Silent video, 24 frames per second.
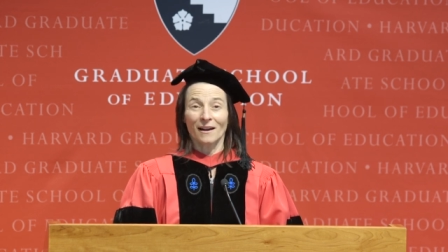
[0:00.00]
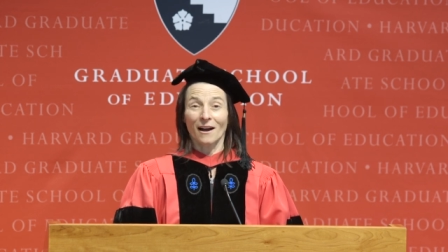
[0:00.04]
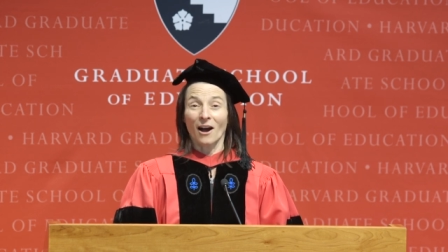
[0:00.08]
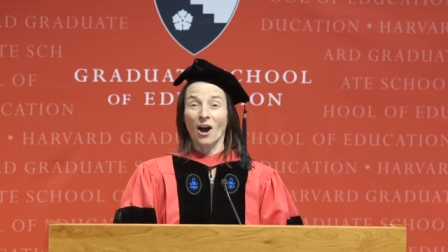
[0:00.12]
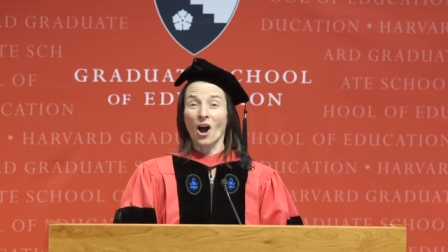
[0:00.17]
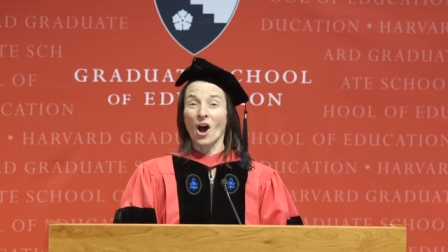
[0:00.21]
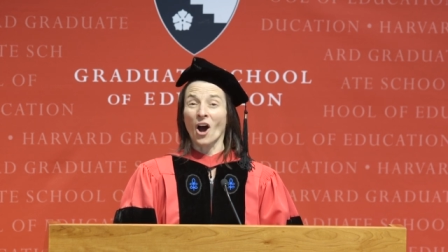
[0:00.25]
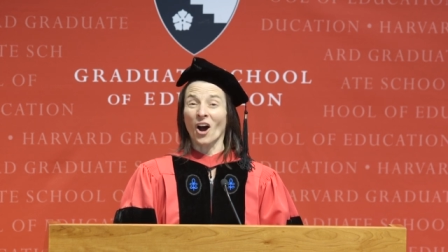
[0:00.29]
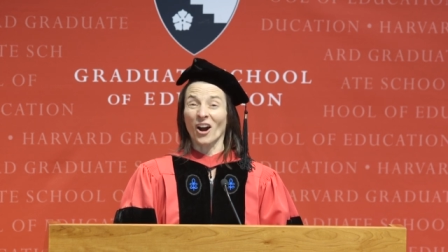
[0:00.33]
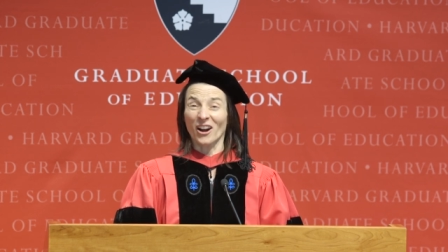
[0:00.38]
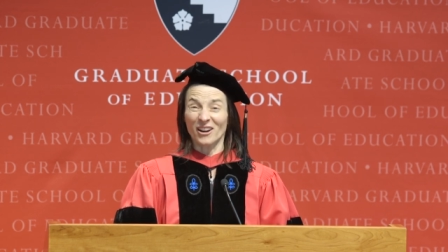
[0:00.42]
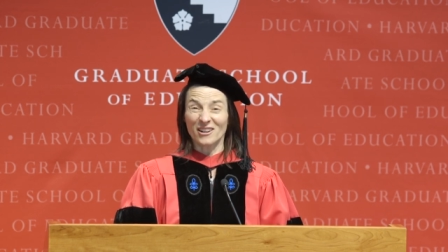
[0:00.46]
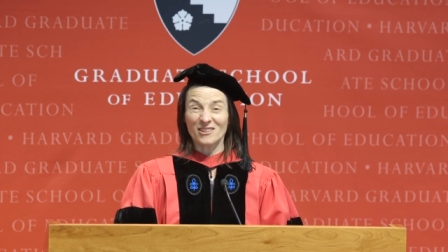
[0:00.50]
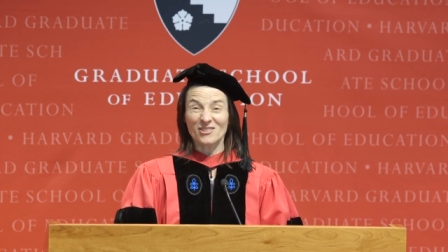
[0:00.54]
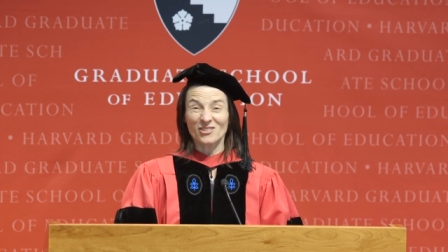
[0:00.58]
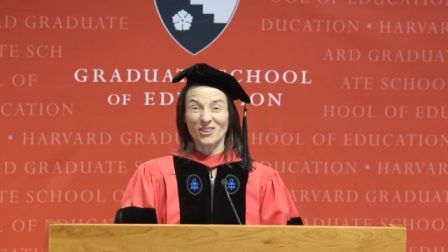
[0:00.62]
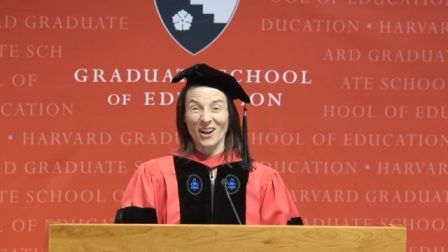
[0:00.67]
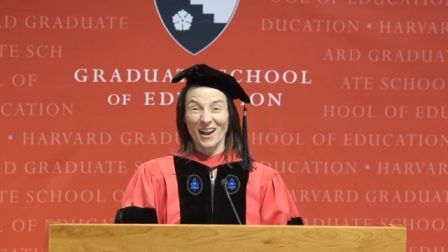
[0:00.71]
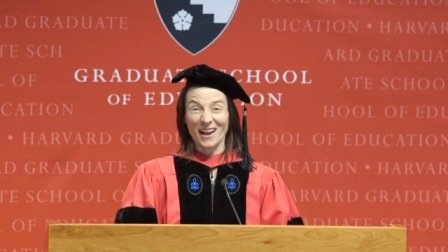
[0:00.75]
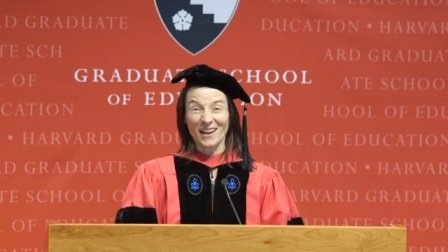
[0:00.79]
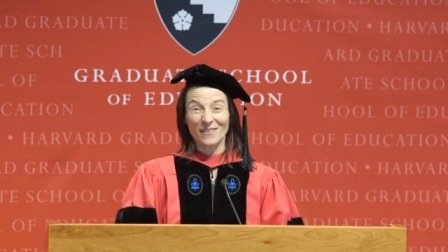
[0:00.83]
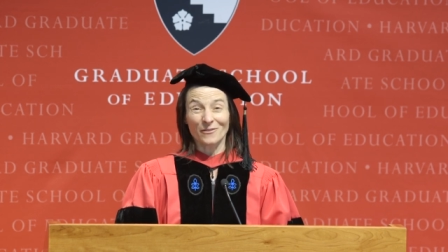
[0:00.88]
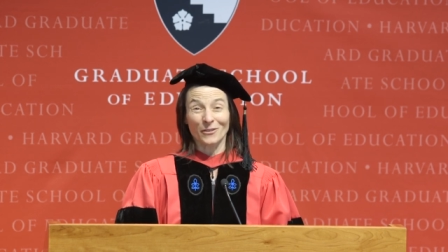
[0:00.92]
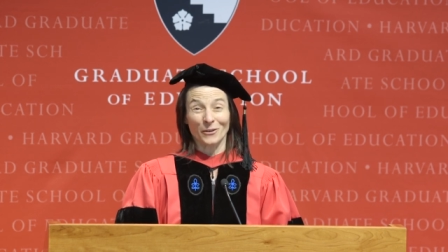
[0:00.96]
a hard
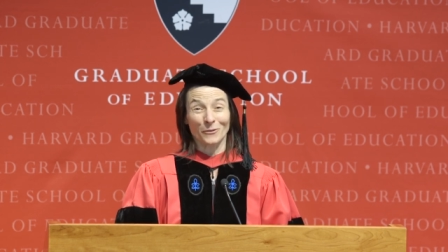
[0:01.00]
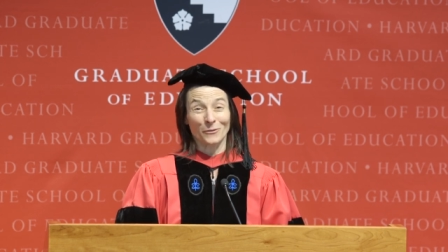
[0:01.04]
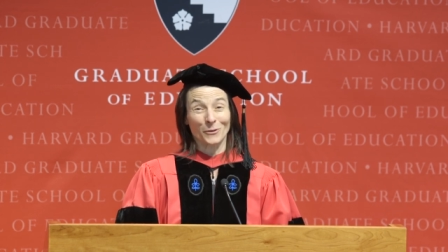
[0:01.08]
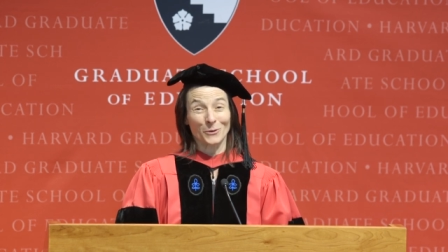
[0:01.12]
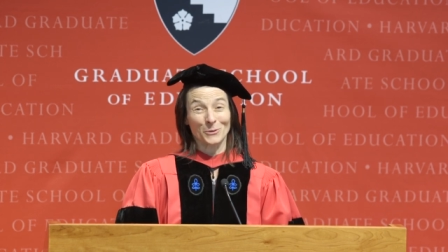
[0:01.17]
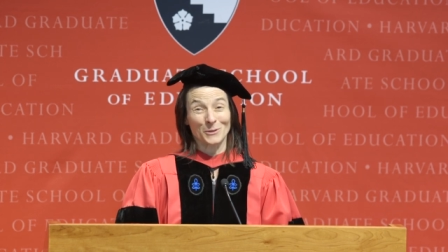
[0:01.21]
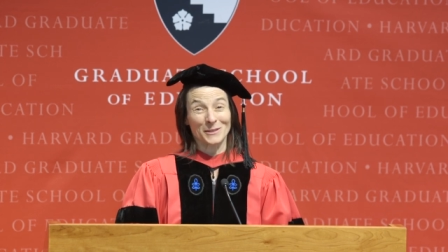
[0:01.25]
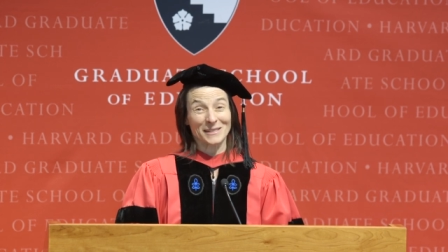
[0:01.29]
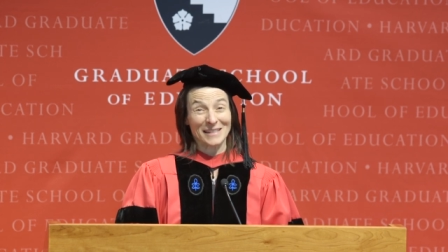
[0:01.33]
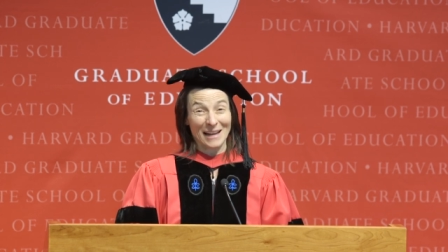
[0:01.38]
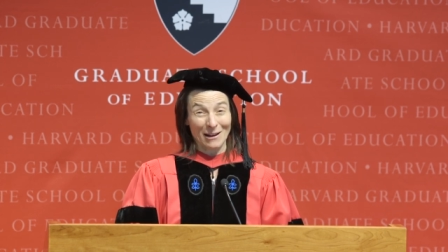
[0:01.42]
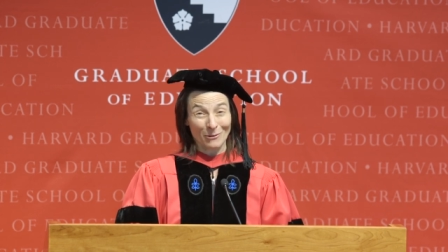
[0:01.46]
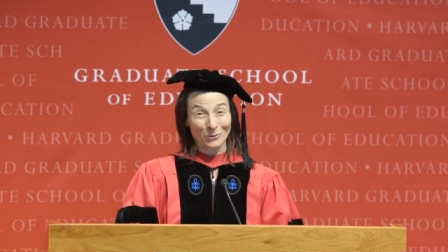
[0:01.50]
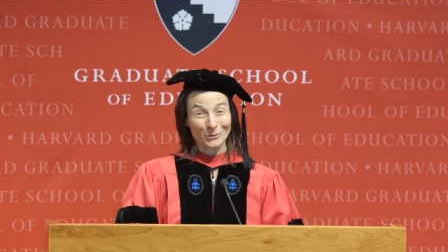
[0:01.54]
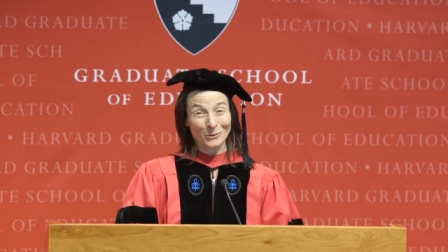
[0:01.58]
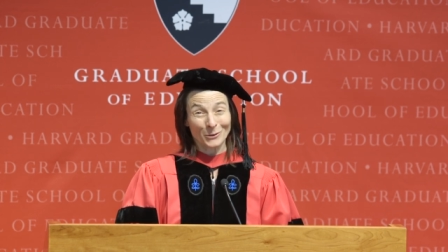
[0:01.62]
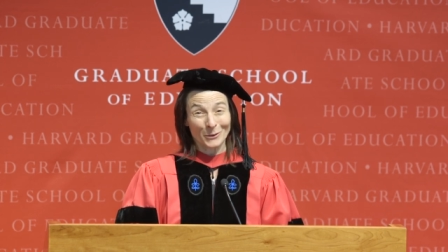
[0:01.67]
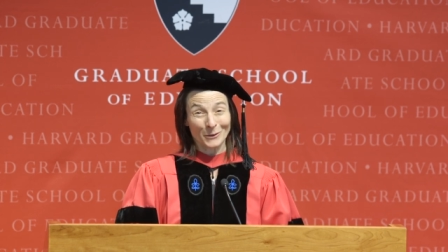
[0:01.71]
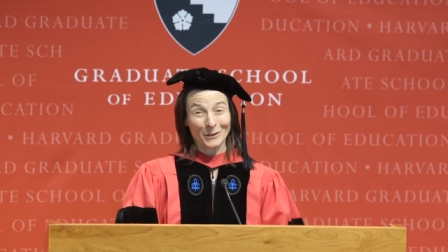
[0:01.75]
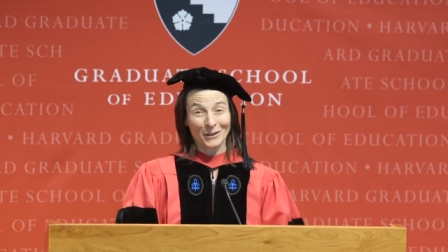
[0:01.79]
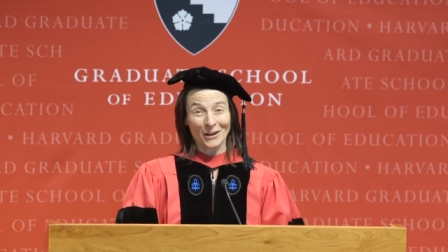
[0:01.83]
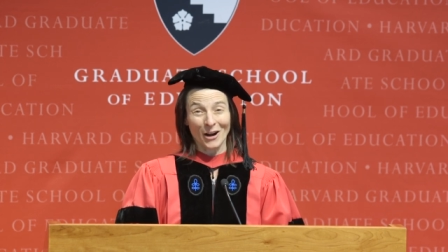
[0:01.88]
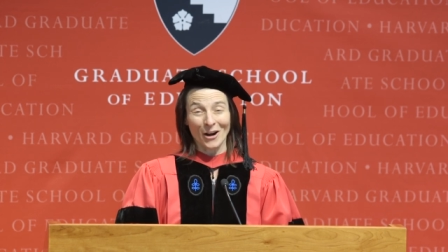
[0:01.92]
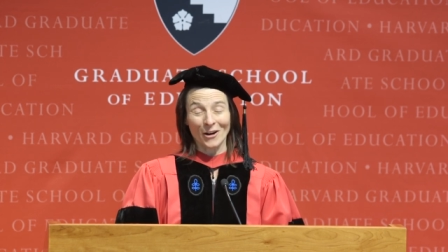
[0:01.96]
drive of those
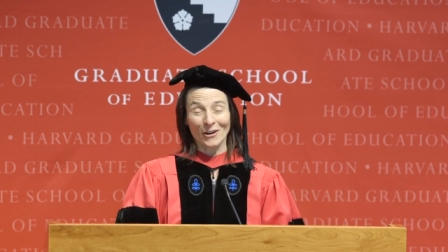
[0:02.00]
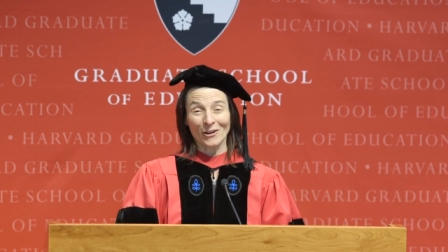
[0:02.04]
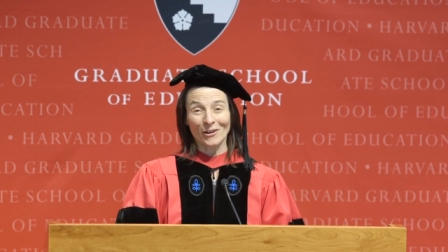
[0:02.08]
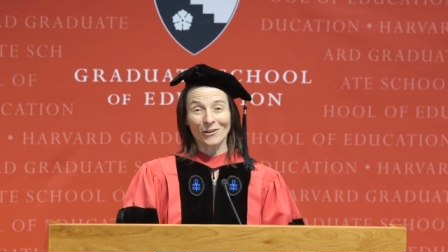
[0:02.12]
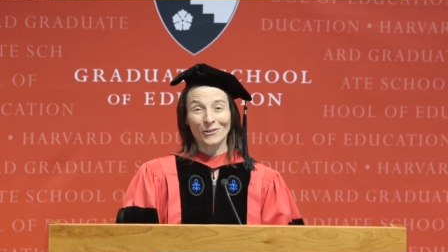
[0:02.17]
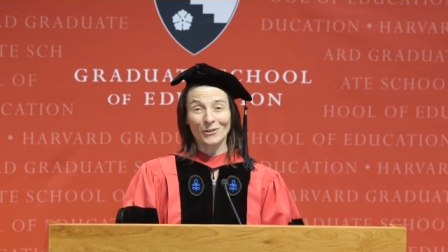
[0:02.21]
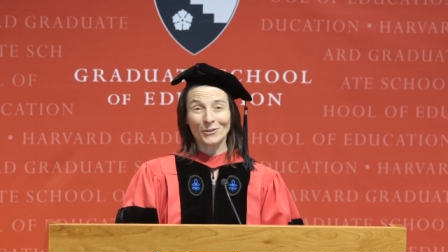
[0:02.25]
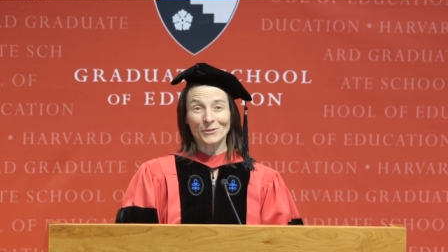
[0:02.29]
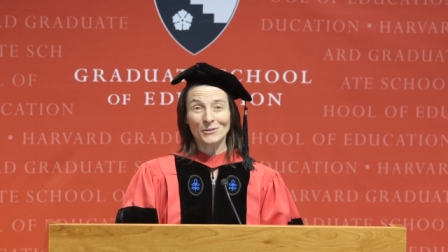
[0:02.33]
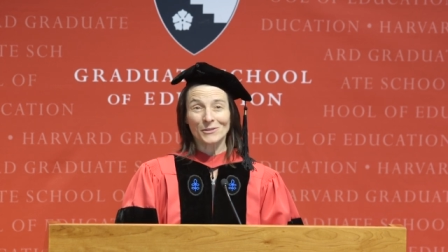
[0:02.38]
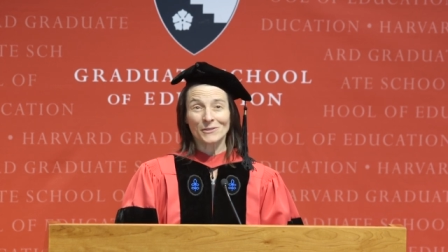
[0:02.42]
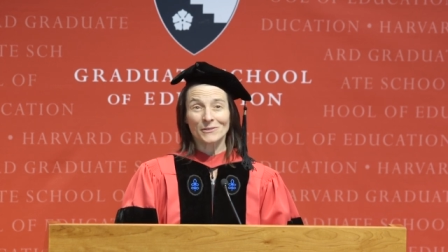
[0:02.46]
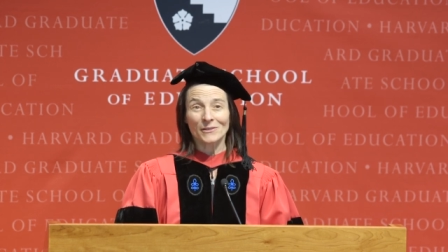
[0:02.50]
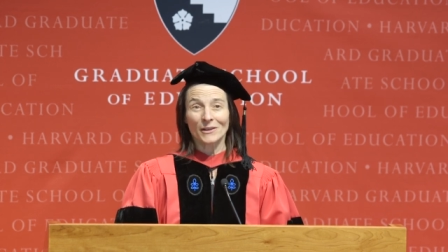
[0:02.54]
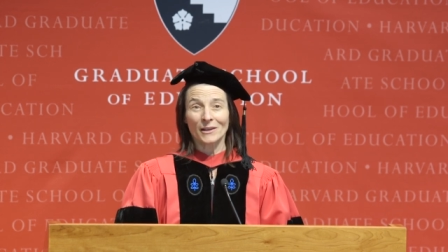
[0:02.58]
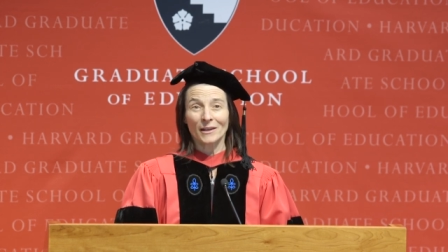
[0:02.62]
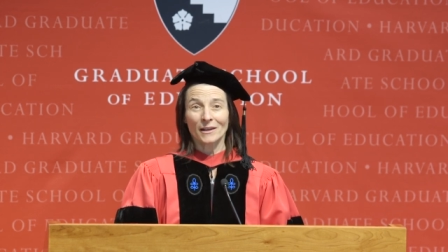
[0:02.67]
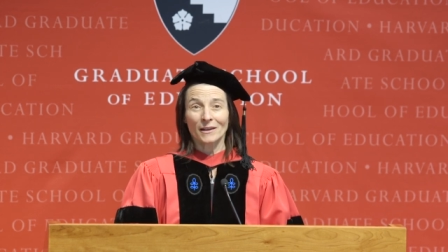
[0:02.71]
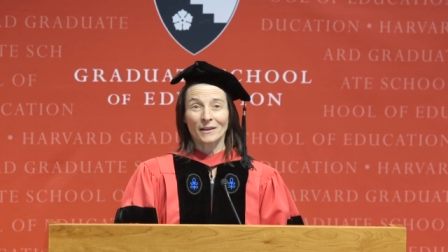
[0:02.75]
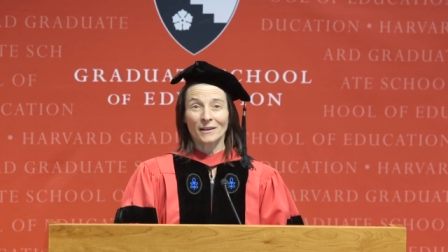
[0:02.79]
downloaded articles,